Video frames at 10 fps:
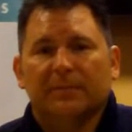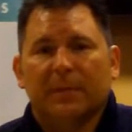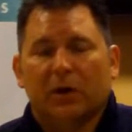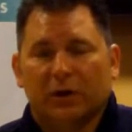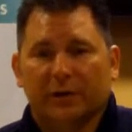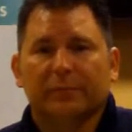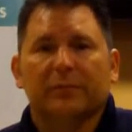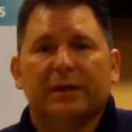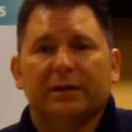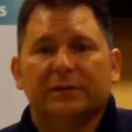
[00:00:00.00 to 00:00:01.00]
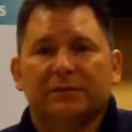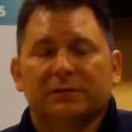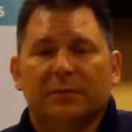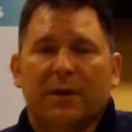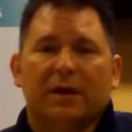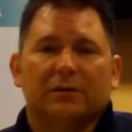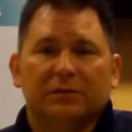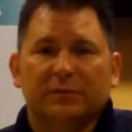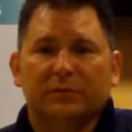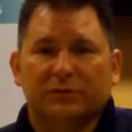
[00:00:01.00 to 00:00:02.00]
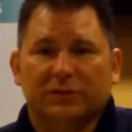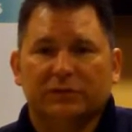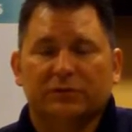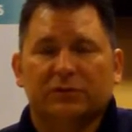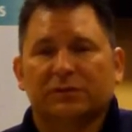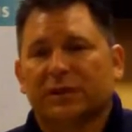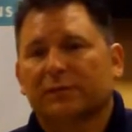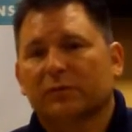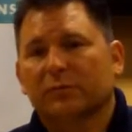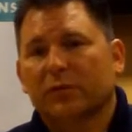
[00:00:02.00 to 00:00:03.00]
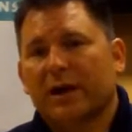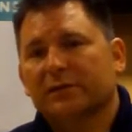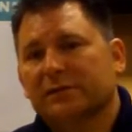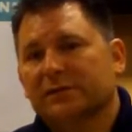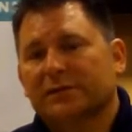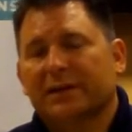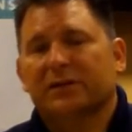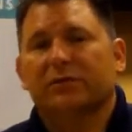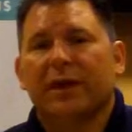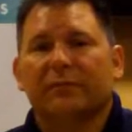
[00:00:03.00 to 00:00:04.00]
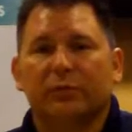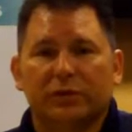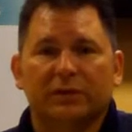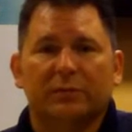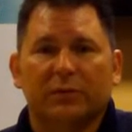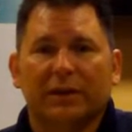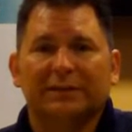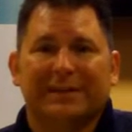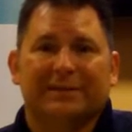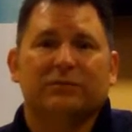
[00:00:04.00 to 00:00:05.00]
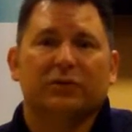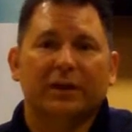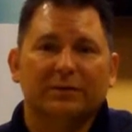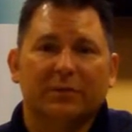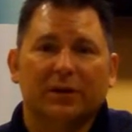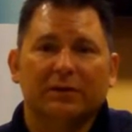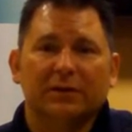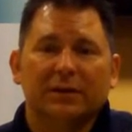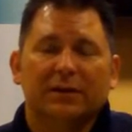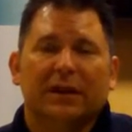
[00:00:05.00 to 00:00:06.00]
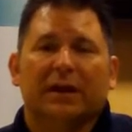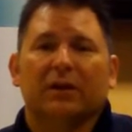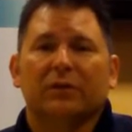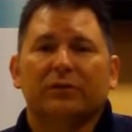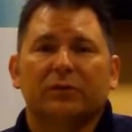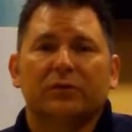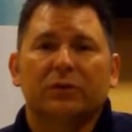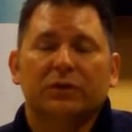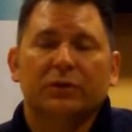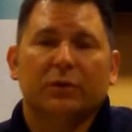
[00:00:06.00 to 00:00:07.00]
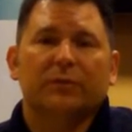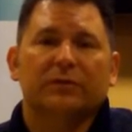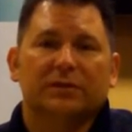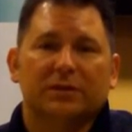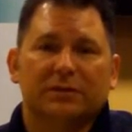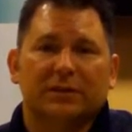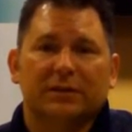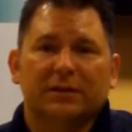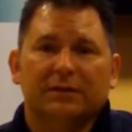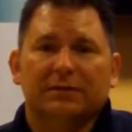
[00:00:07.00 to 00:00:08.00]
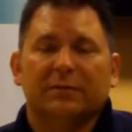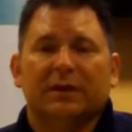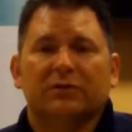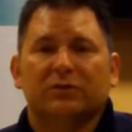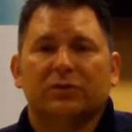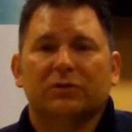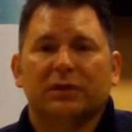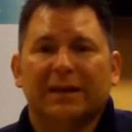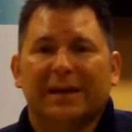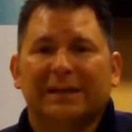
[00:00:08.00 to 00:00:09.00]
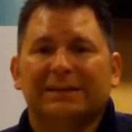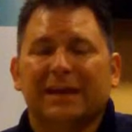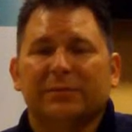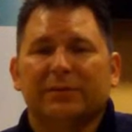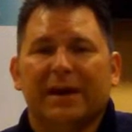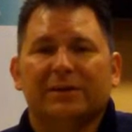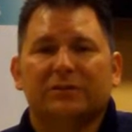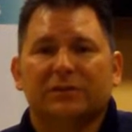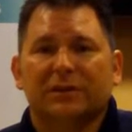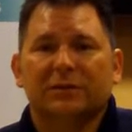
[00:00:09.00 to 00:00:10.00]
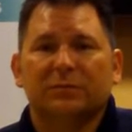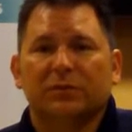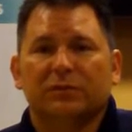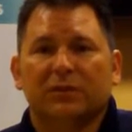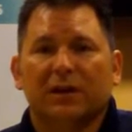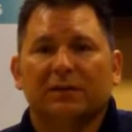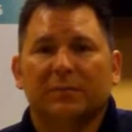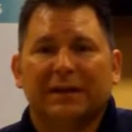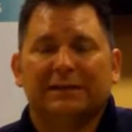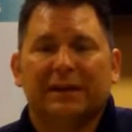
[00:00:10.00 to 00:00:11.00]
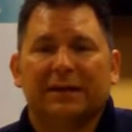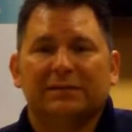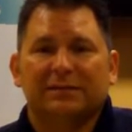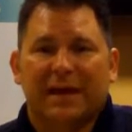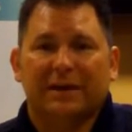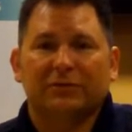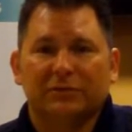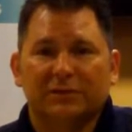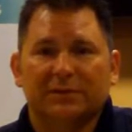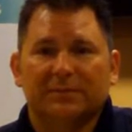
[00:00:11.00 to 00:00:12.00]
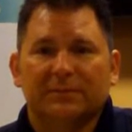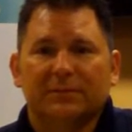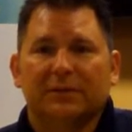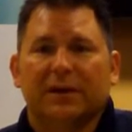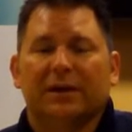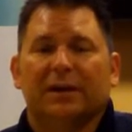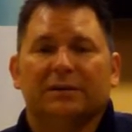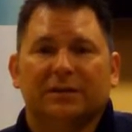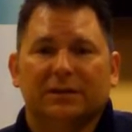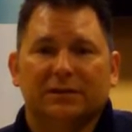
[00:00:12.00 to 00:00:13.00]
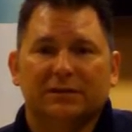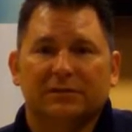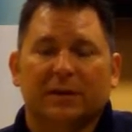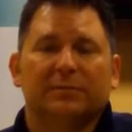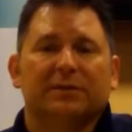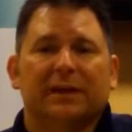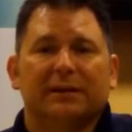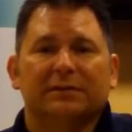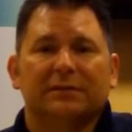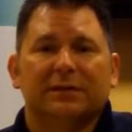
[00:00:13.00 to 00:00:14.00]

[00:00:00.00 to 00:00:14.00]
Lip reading: are implementing the policy and procedures and safe work practices that you have put into place and have trained them on, and also your facility, to make sure that any type of hazard assessment you've done maintains its accuracy and it is up to date,